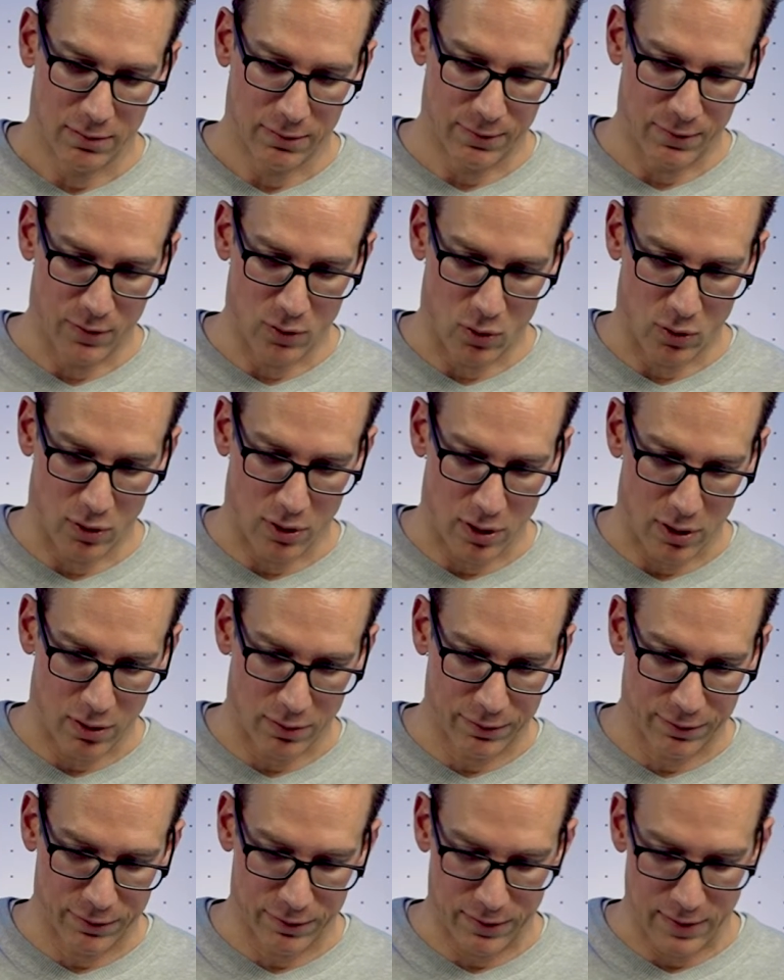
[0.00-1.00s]
fall
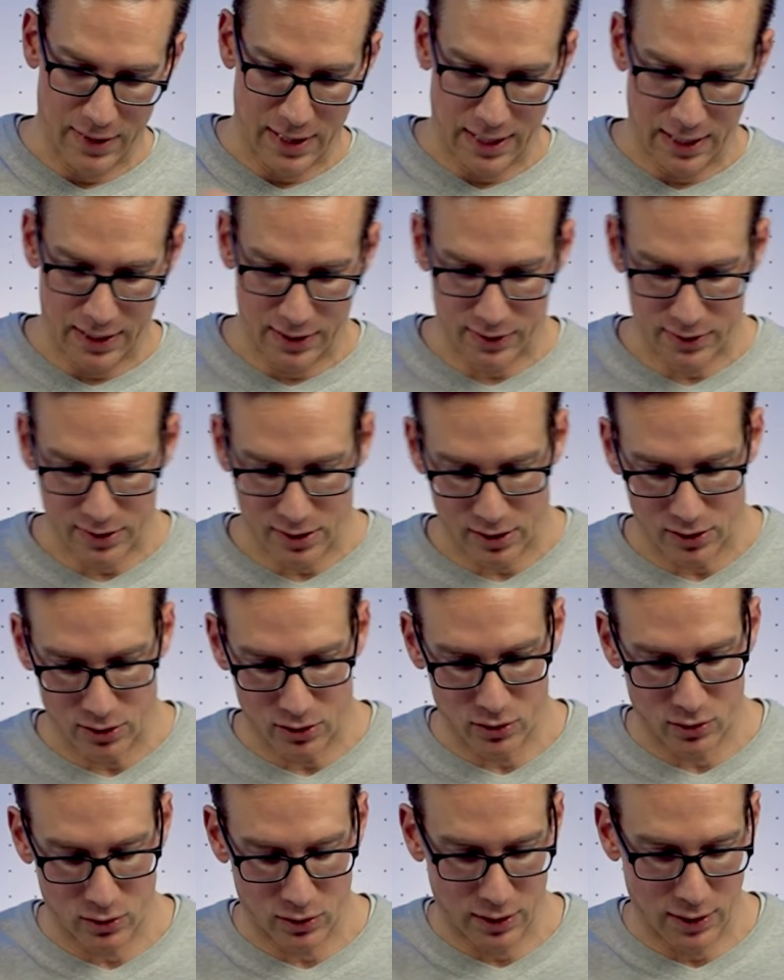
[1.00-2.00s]
off as I
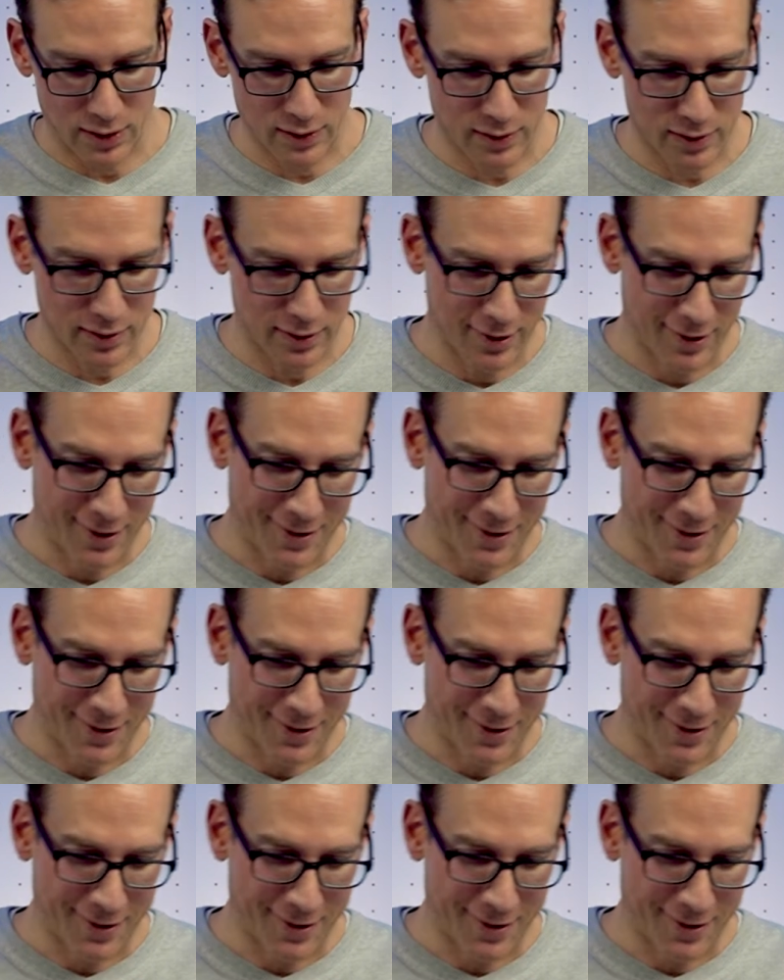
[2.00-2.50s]
do this.